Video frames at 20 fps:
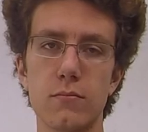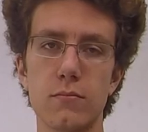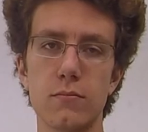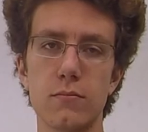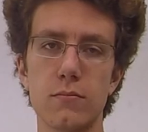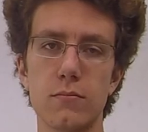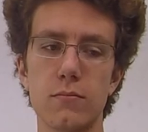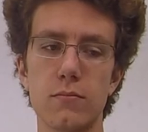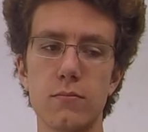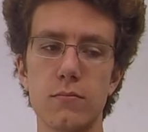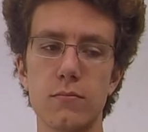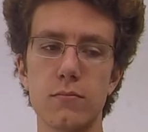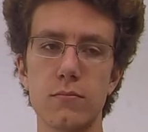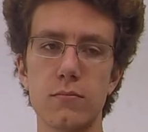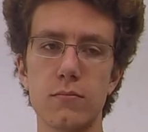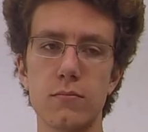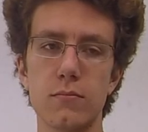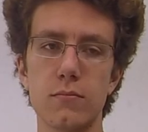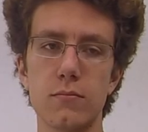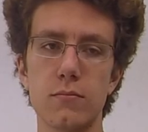
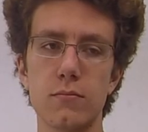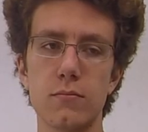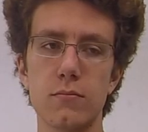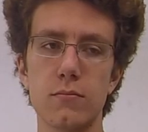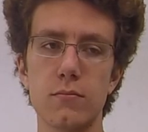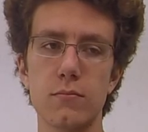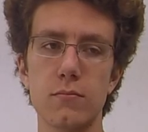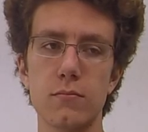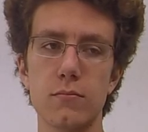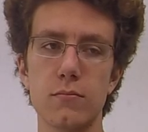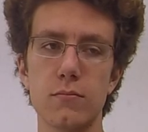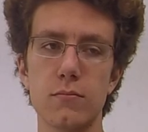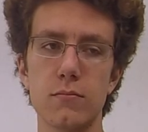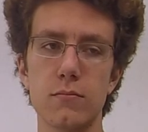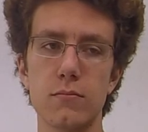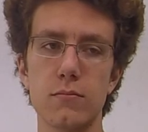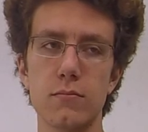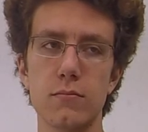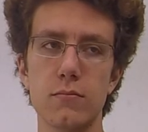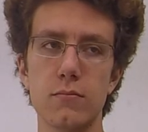
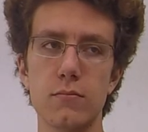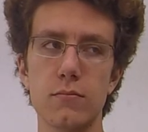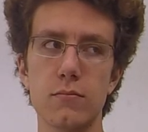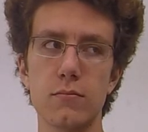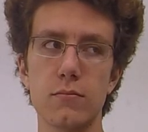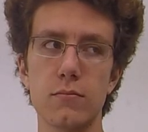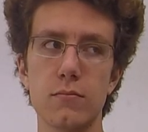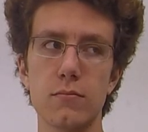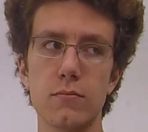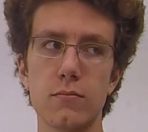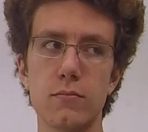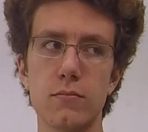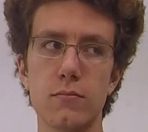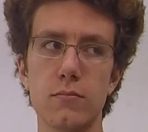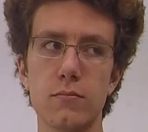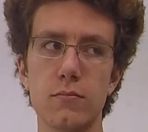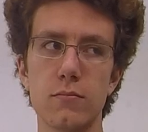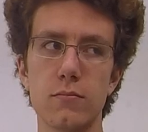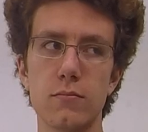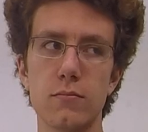
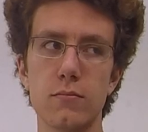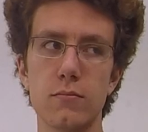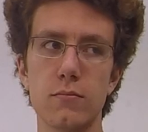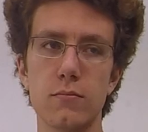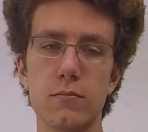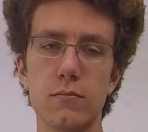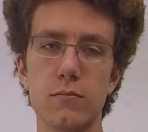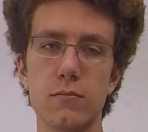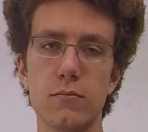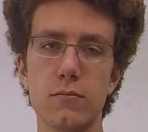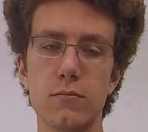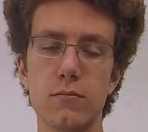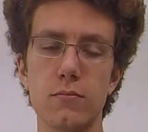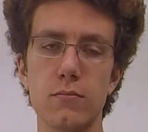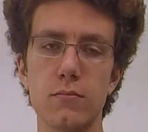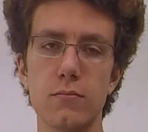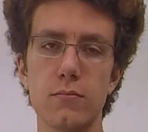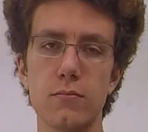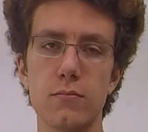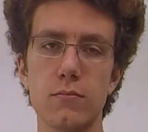
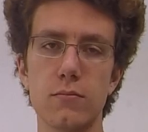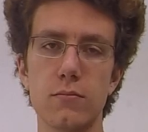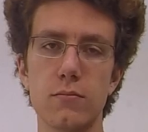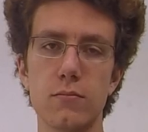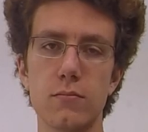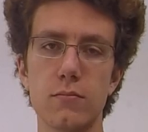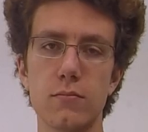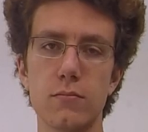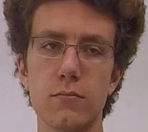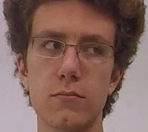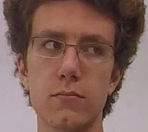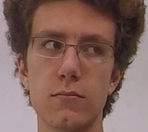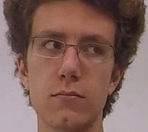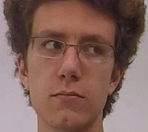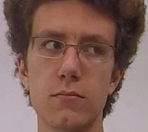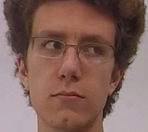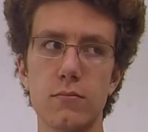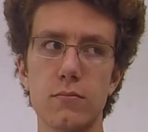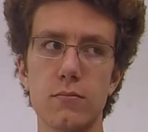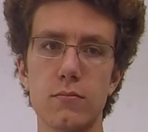
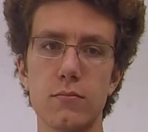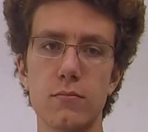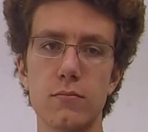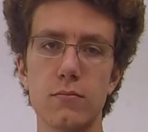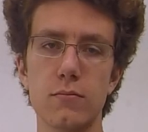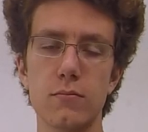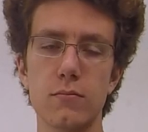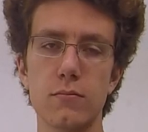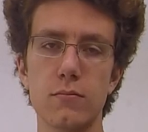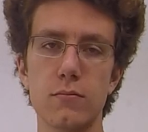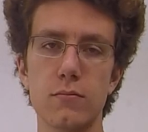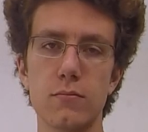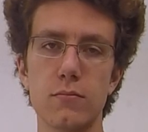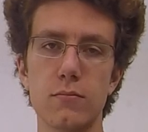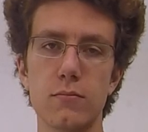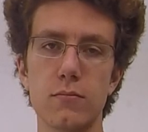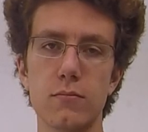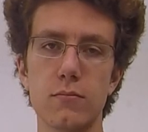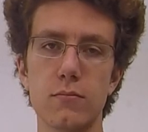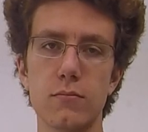
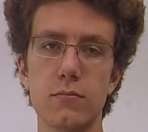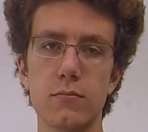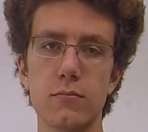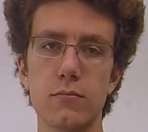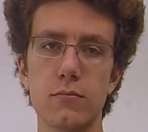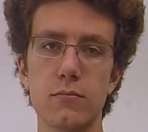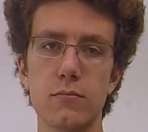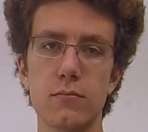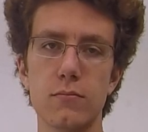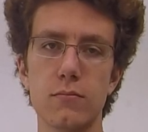(not speaking)